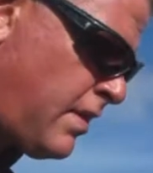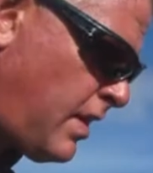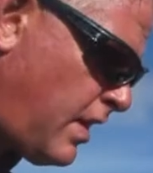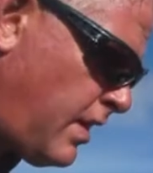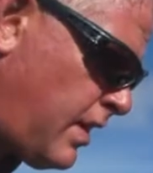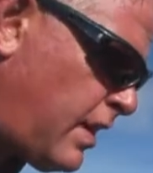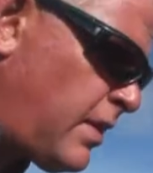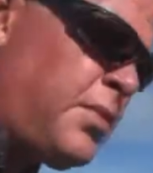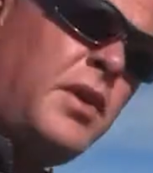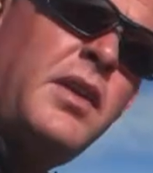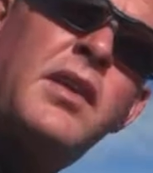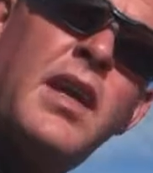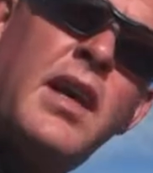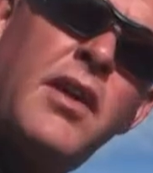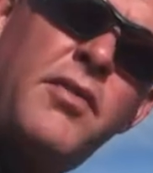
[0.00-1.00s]
and that
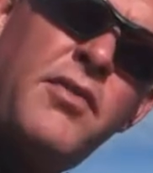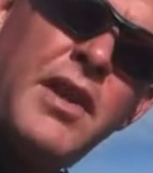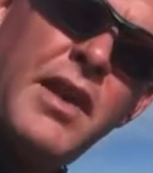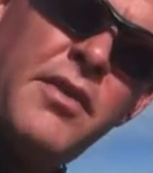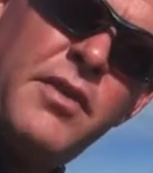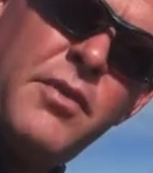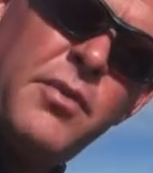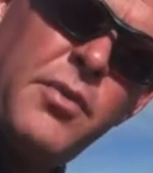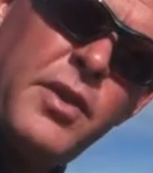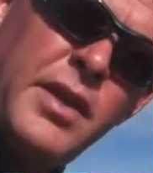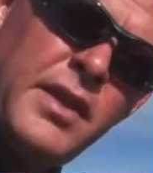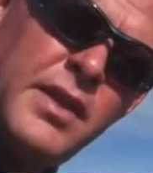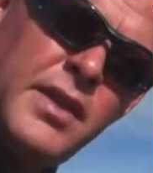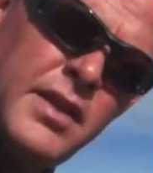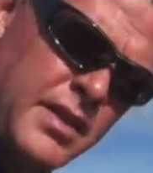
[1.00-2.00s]
will flavor with